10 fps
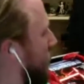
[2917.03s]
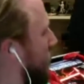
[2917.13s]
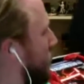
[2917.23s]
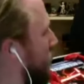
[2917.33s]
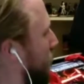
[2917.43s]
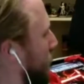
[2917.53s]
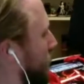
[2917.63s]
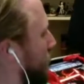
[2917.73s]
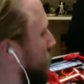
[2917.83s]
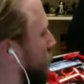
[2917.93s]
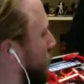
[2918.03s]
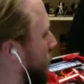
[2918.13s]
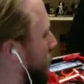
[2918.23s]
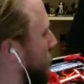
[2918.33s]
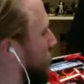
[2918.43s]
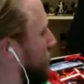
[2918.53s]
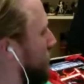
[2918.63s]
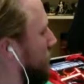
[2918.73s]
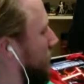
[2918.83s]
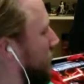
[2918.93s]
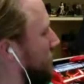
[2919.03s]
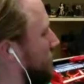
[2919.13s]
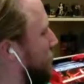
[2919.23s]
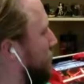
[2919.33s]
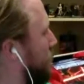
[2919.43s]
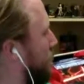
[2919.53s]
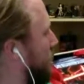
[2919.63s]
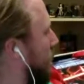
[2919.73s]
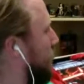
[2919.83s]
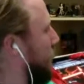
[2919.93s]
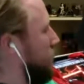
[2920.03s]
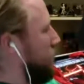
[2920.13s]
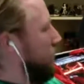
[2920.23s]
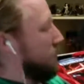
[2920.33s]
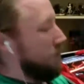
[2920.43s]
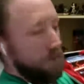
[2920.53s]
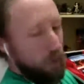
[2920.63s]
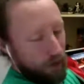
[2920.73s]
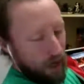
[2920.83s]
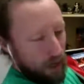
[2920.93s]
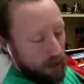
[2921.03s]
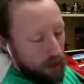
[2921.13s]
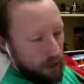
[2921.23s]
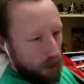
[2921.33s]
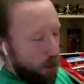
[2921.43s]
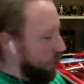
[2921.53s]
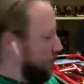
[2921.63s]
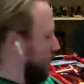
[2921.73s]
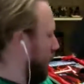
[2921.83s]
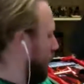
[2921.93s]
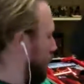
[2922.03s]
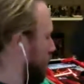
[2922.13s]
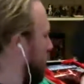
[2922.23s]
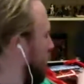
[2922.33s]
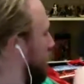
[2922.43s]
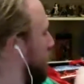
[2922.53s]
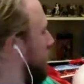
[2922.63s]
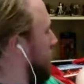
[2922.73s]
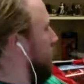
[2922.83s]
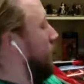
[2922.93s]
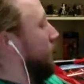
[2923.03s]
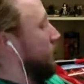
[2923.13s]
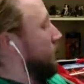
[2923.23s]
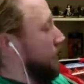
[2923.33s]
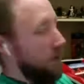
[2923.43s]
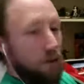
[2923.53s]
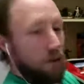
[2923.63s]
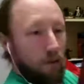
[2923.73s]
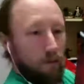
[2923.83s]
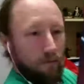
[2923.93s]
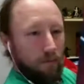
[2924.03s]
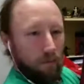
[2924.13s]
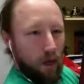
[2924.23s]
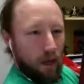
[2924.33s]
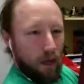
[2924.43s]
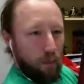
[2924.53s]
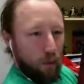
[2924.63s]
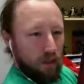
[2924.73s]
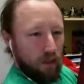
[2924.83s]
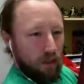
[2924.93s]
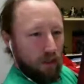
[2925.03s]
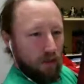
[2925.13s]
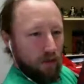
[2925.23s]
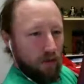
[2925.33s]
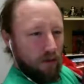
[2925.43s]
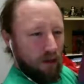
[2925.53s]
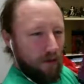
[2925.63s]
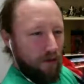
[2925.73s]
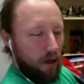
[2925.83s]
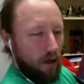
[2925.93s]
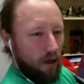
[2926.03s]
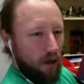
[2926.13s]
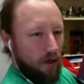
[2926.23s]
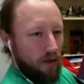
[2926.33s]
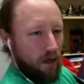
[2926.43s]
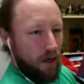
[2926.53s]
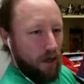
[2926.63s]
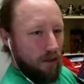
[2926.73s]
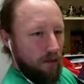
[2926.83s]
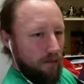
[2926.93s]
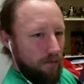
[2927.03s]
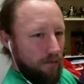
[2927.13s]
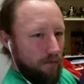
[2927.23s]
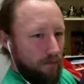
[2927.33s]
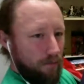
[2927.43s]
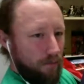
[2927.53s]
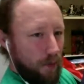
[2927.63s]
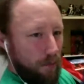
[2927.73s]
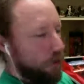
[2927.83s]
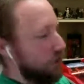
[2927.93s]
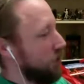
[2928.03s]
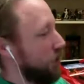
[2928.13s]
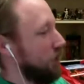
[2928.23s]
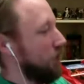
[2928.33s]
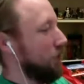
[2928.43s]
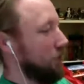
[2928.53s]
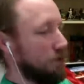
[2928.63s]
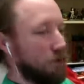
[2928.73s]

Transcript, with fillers: a lightsaber to work day, with, and then take a picture and with the hashtag Star Wars Day. There's a little Rey poster, you know, kind of a hard cardstock poster with some